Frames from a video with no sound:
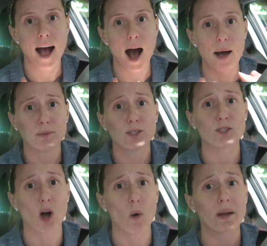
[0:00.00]
I'm
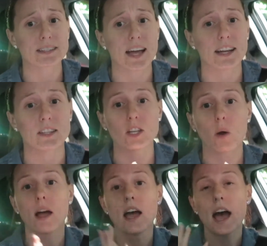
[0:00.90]
so excited.
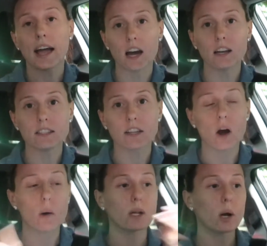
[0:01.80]
So I got it to go.
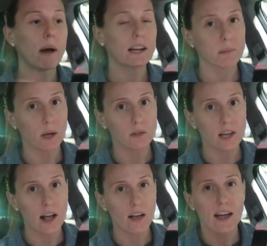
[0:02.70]
I'm gonna go back to my
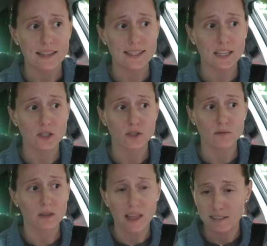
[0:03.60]
hotel. It's like
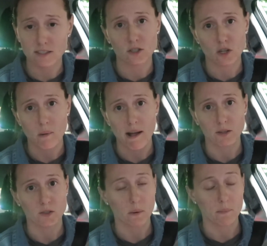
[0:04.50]
less than two
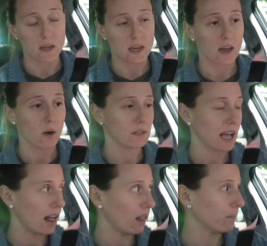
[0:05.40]
miles from the
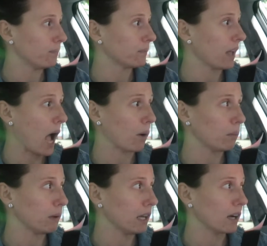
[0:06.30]
hotel. I will
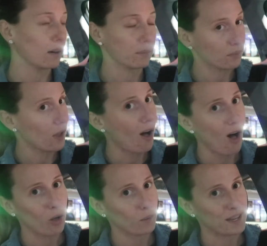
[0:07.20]
be here
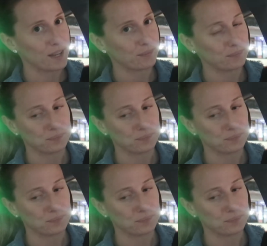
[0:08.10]
all week.